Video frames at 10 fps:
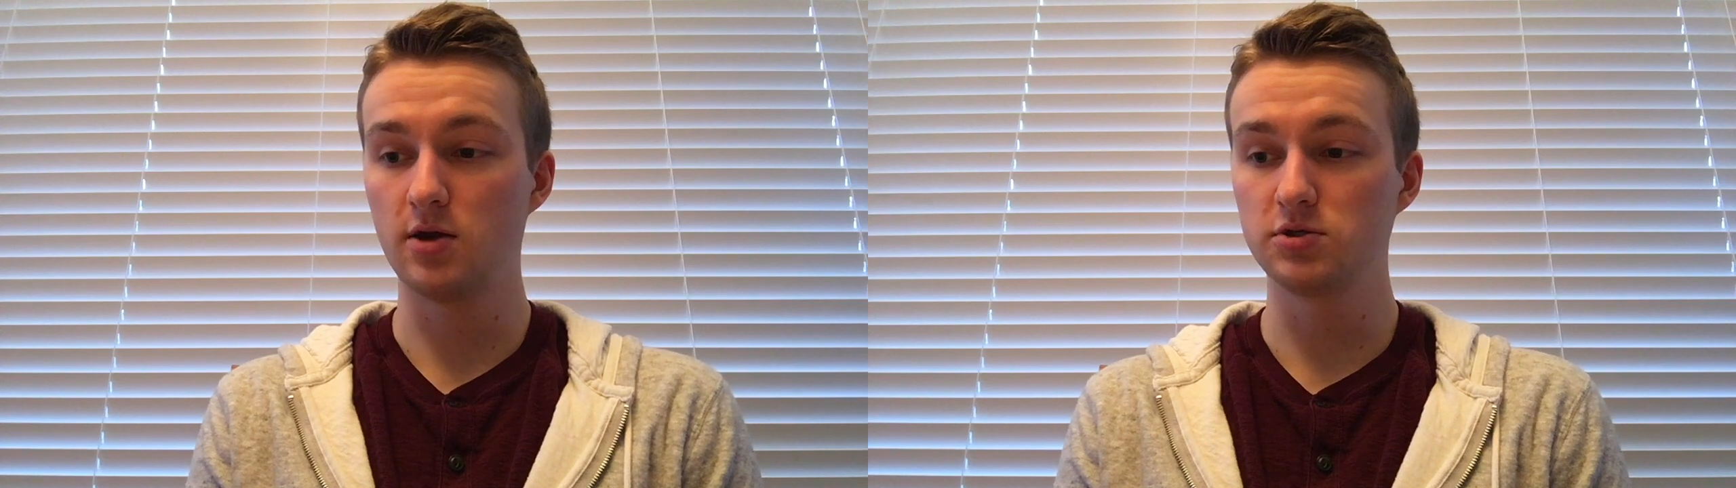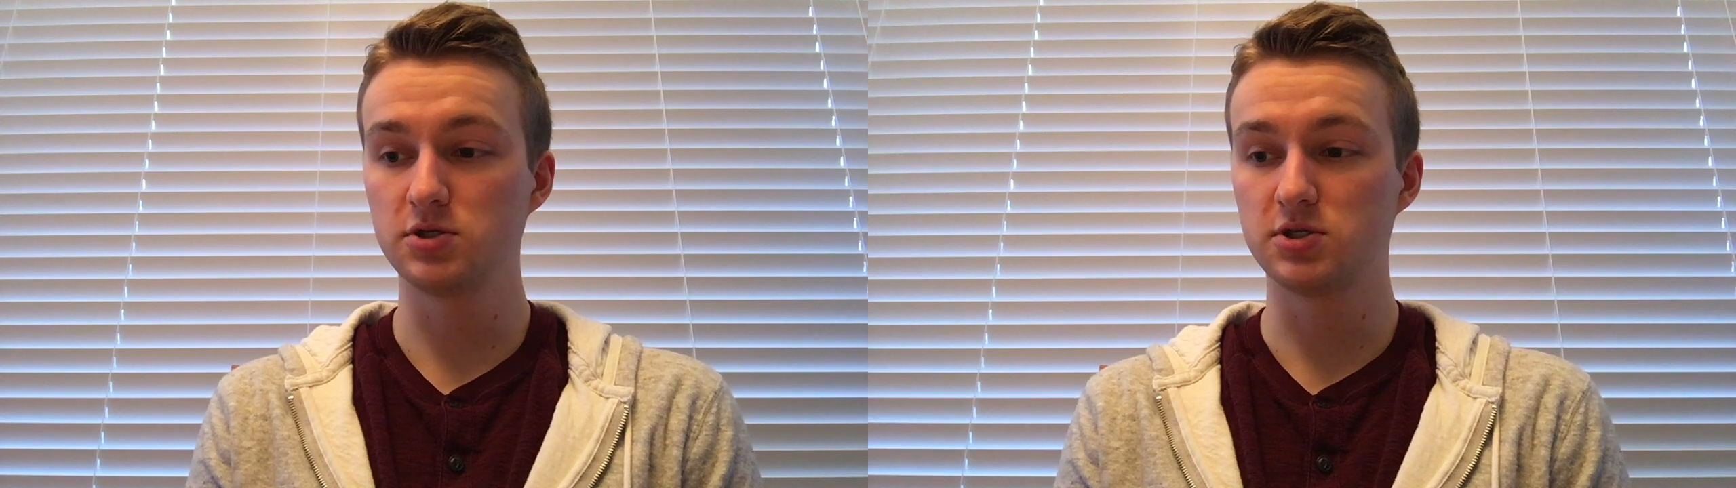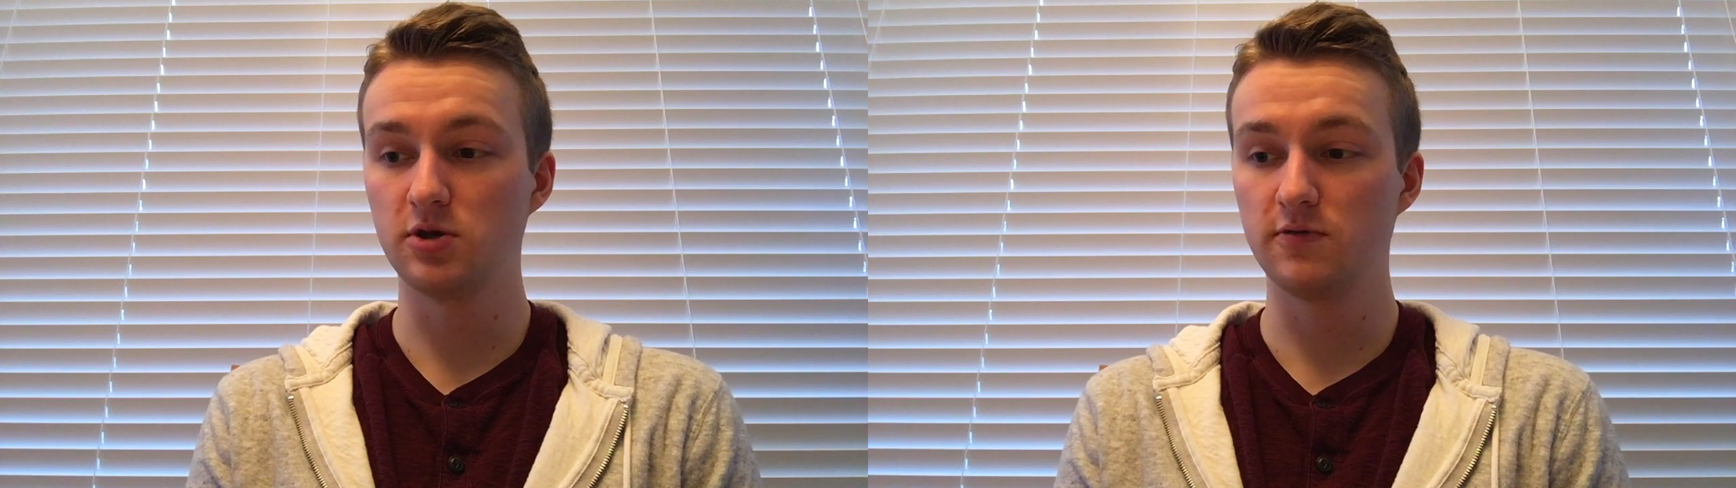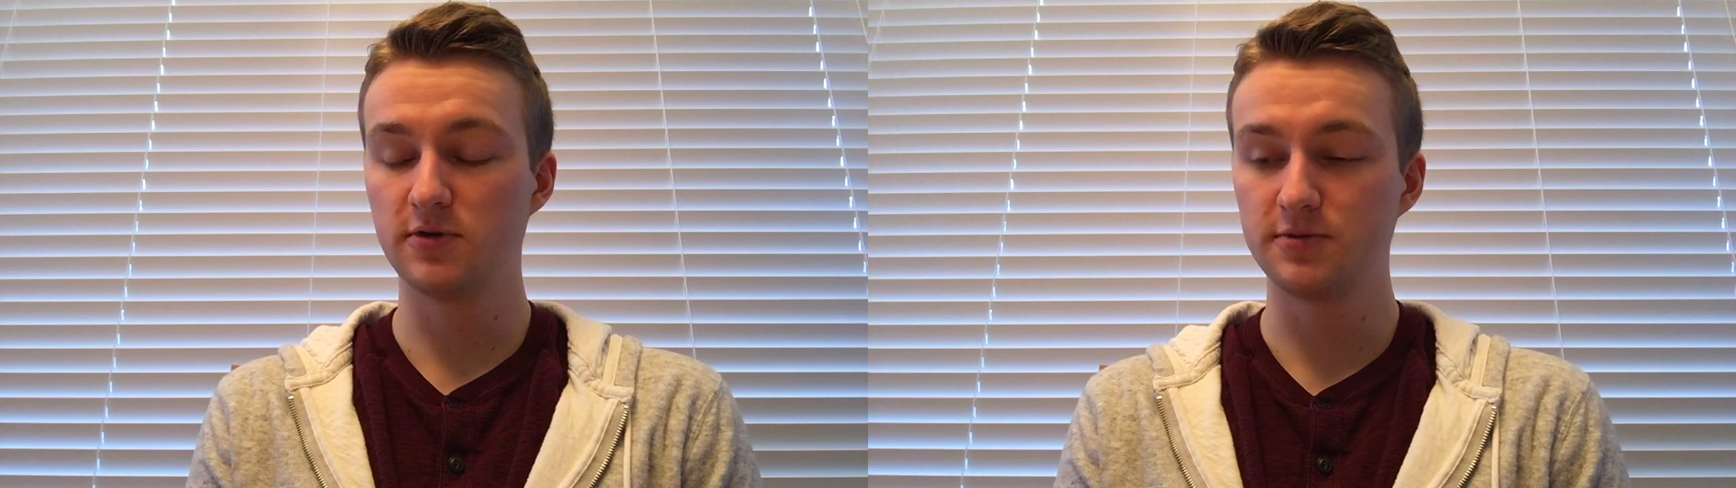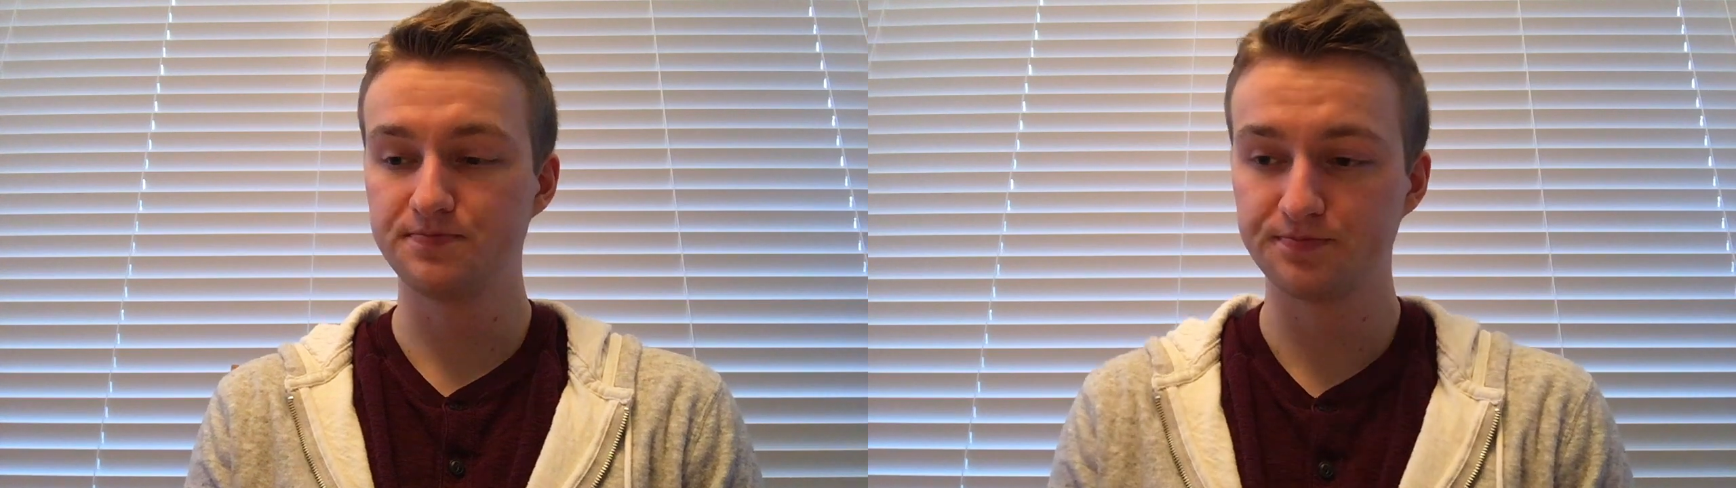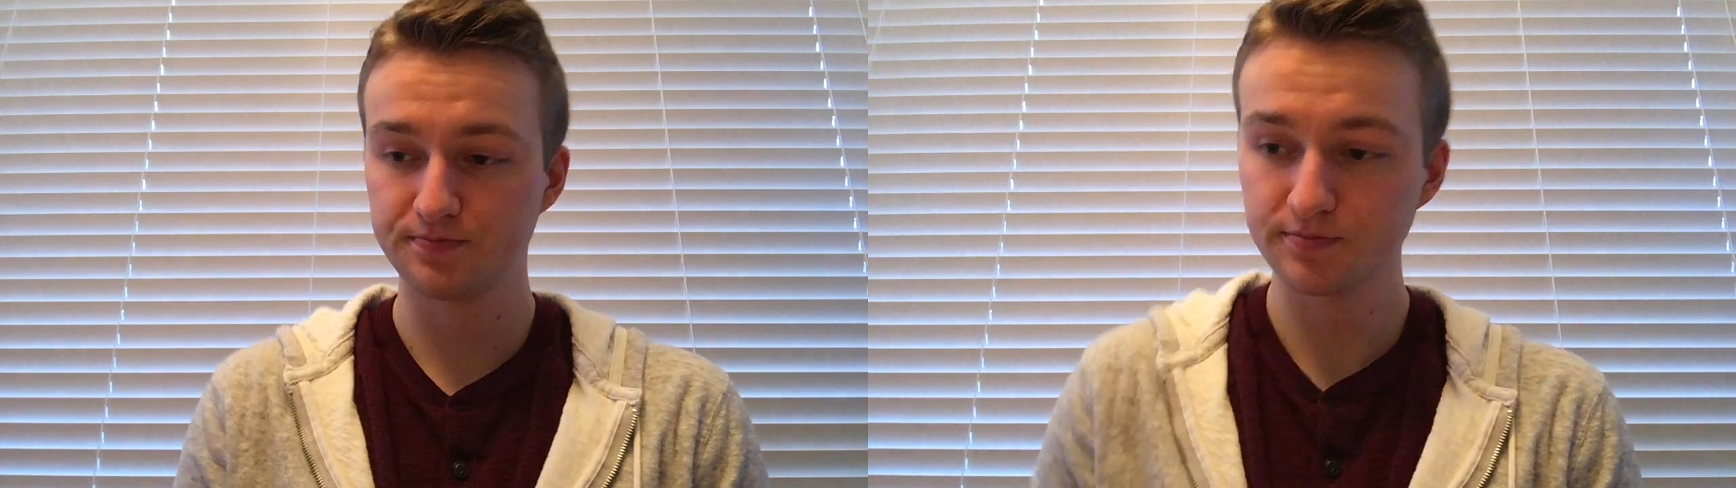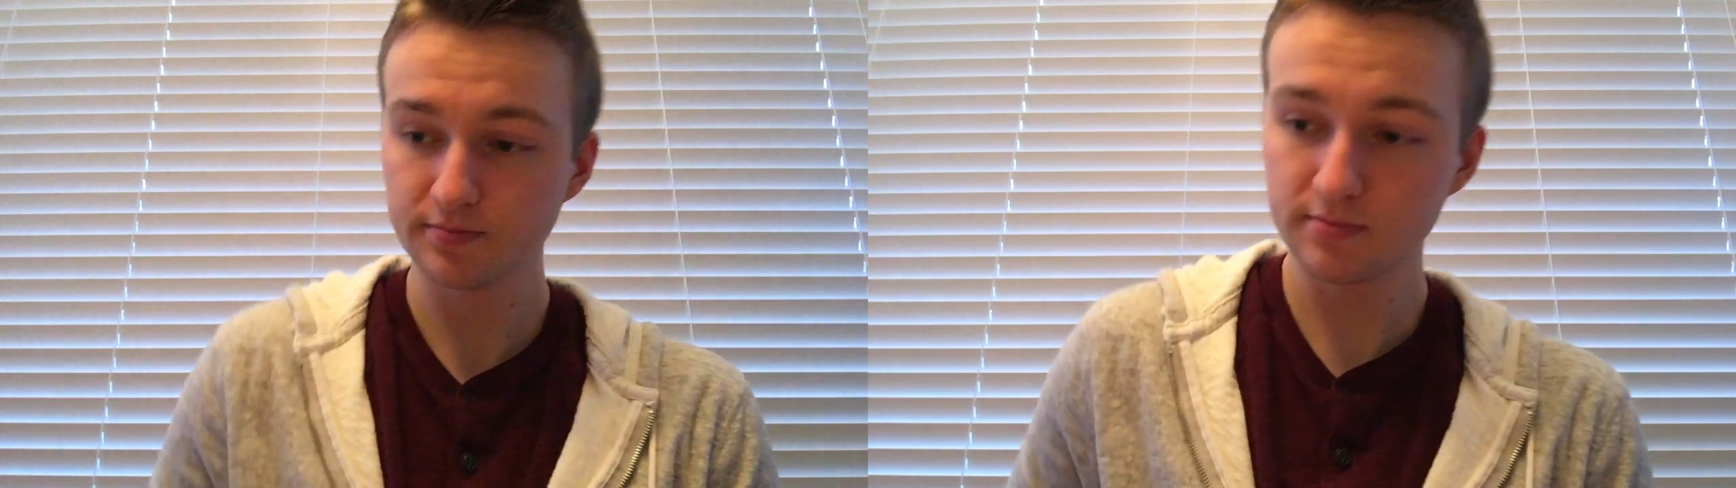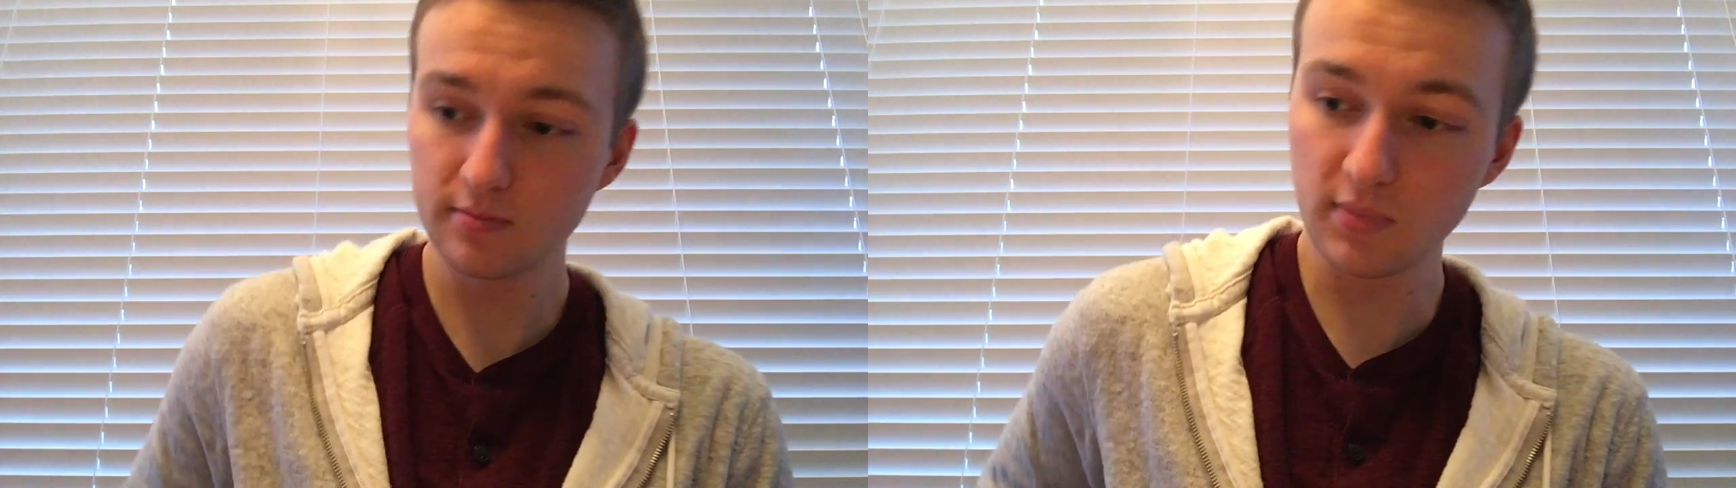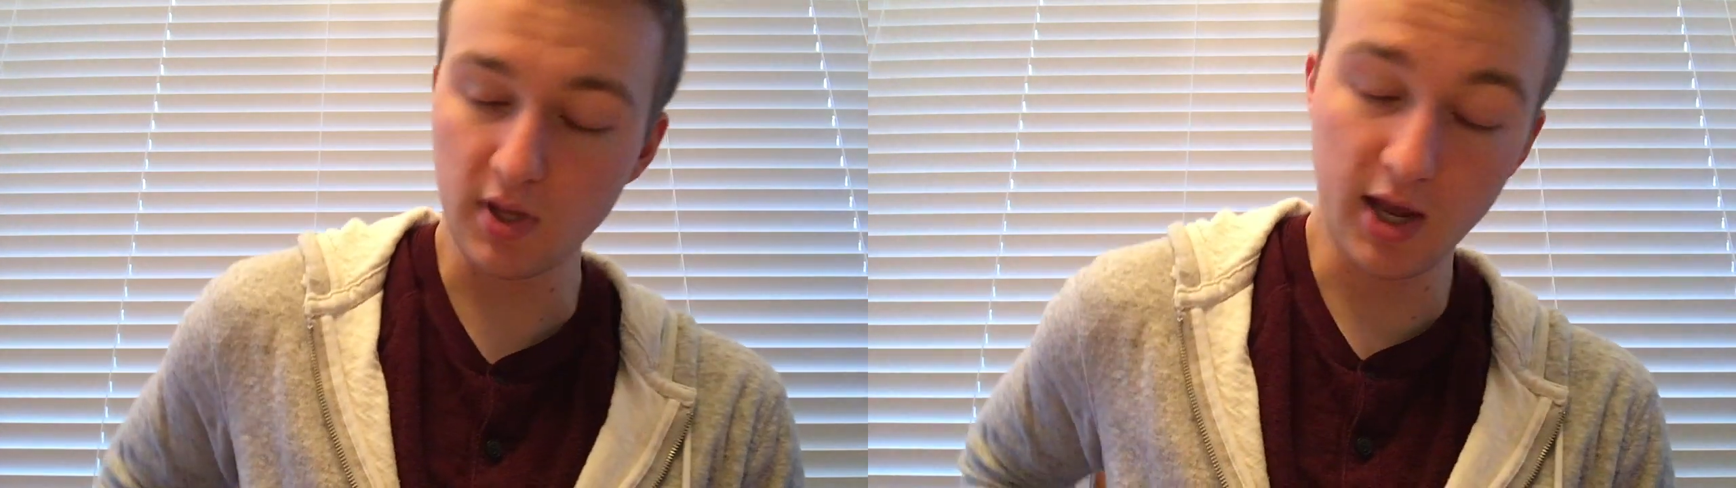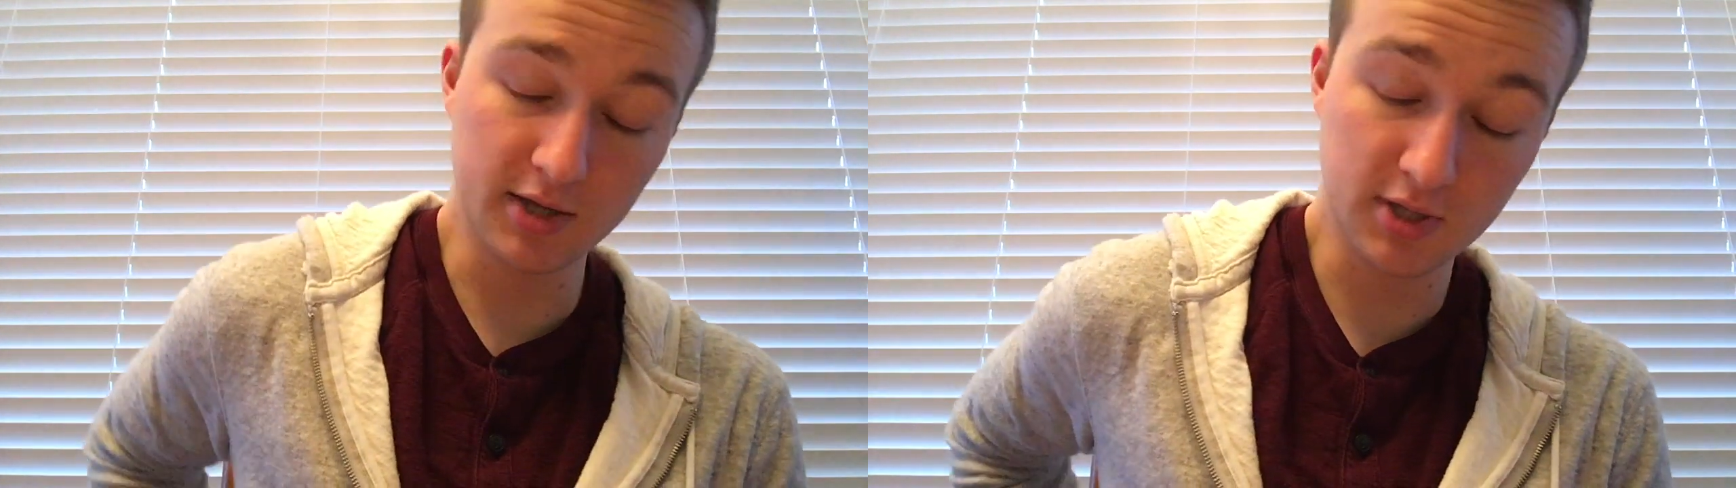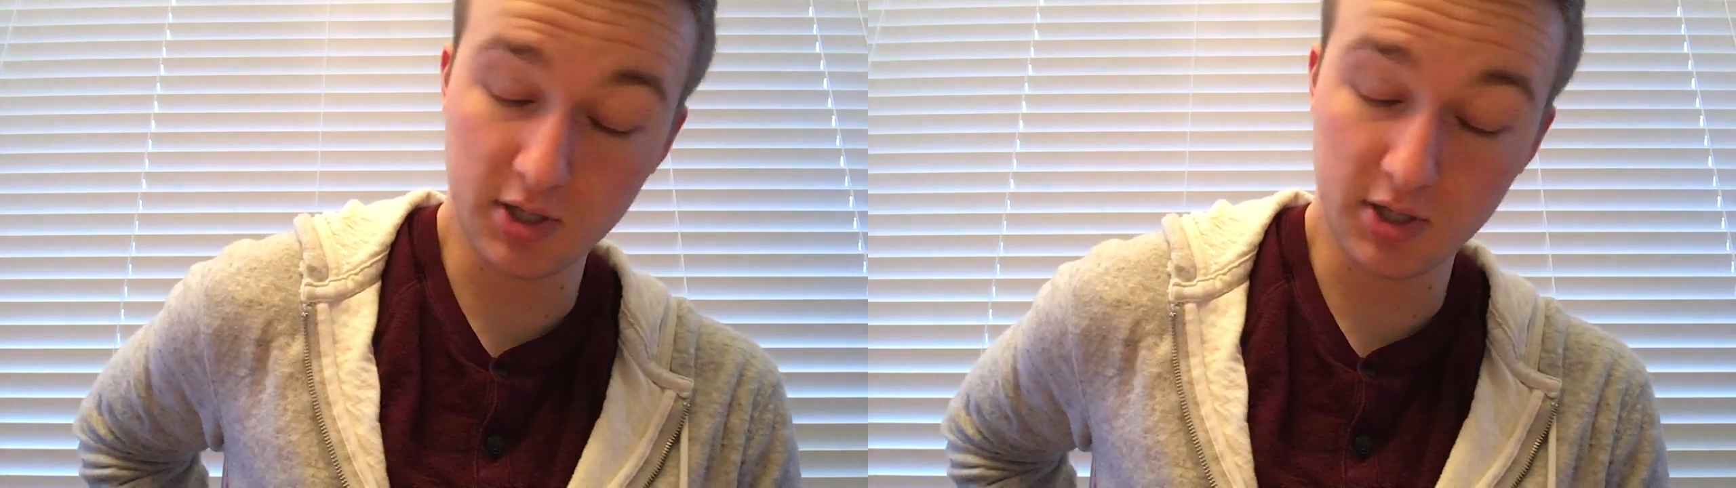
Anderson Silva, as